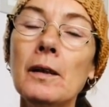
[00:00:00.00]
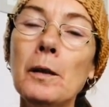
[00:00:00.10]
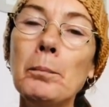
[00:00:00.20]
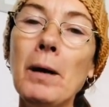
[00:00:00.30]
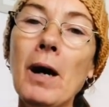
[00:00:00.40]
The
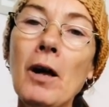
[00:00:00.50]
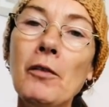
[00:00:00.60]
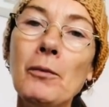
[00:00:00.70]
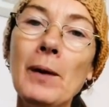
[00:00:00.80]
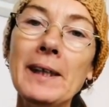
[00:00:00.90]

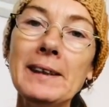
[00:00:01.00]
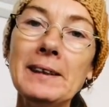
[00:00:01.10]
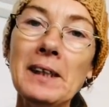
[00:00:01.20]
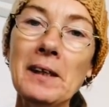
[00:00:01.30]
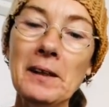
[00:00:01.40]
pathway
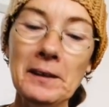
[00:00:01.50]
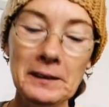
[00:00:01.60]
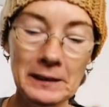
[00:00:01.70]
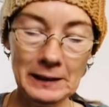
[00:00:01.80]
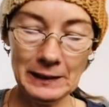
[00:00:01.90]

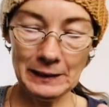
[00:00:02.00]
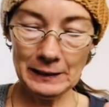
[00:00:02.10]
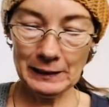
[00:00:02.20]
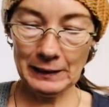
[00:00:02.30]
turns,